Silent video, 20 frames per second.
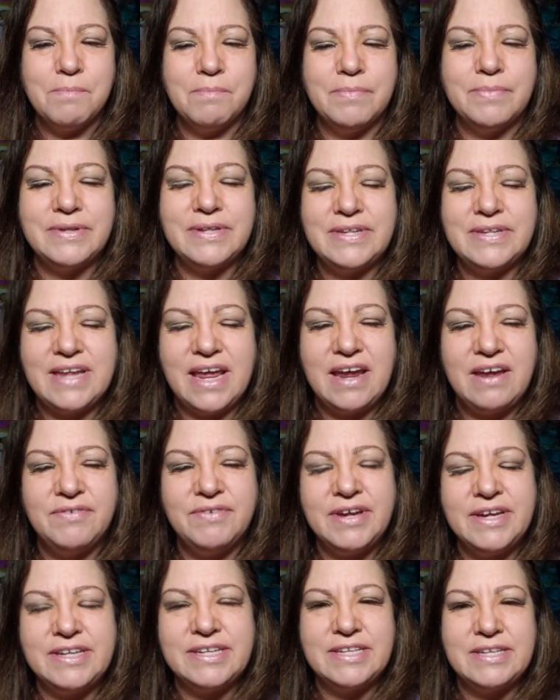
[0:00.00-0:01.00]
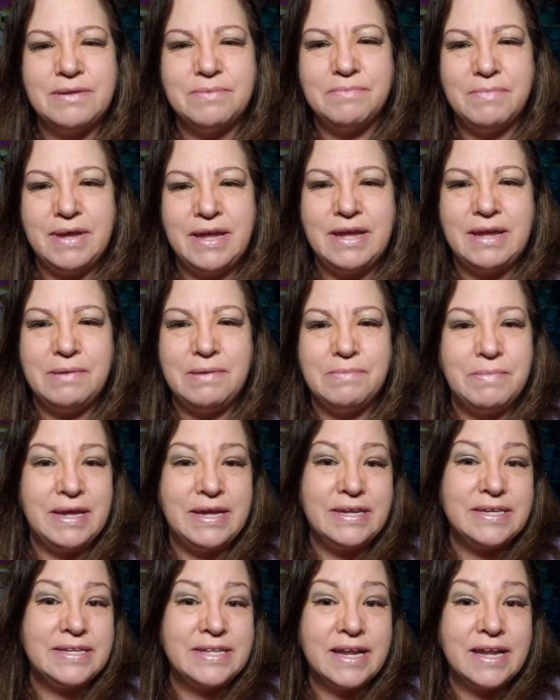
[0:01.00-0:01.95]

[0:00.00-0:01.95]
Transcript: Savings to me means